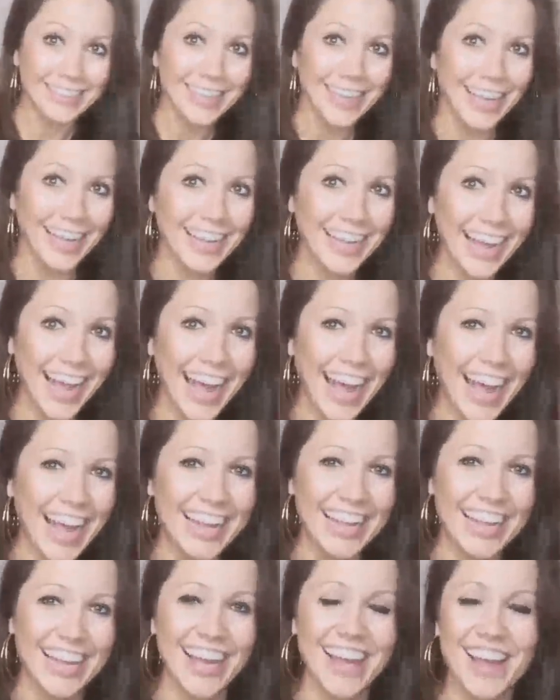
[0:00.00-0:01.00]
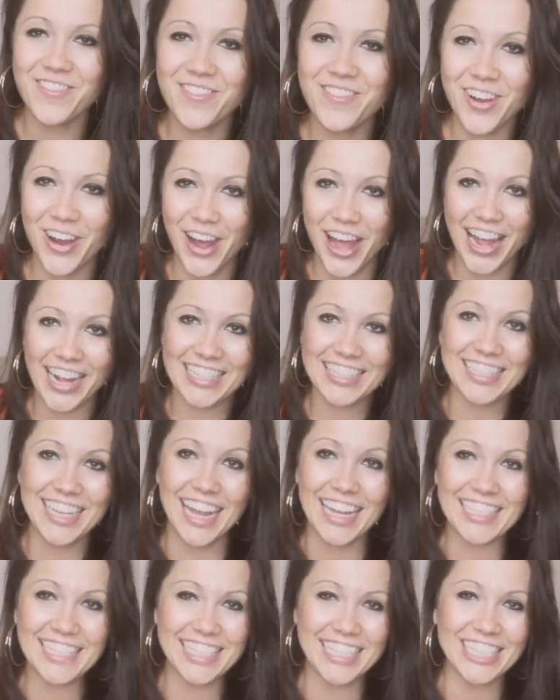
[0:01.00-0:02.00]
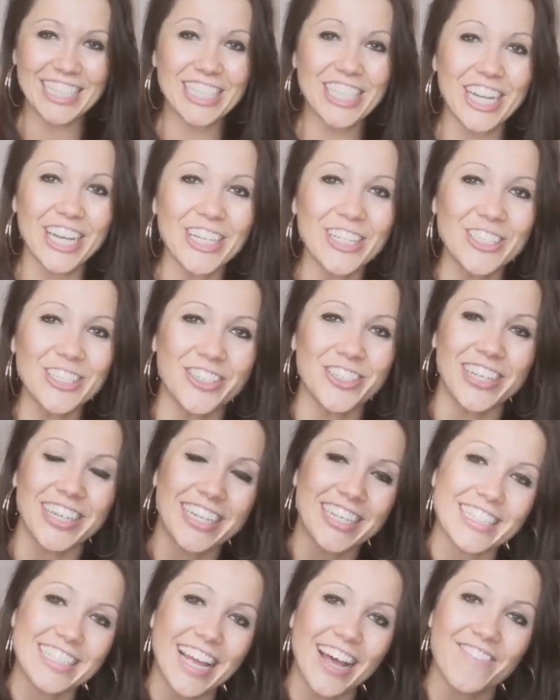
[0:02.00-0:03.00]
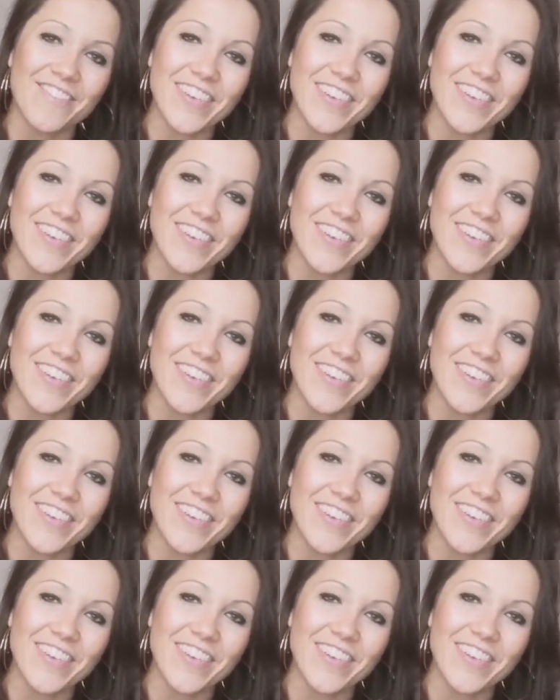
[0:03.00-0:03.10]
Okay, I've got excited children because I